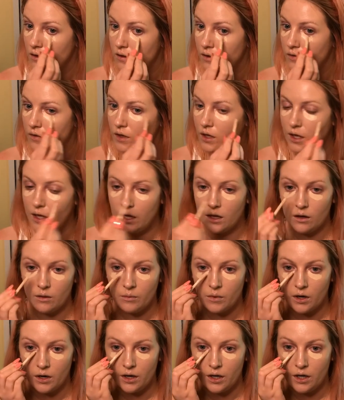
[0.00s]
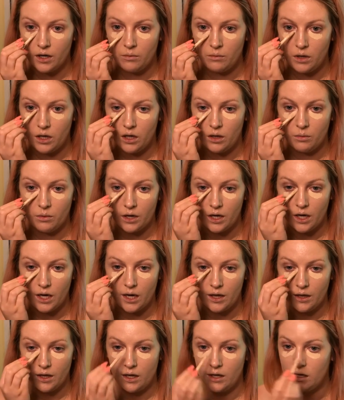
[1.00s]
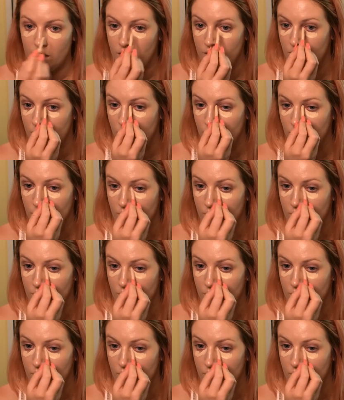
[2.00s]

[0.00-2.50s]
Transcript: So I feel like I'm already going to be pretty highlighted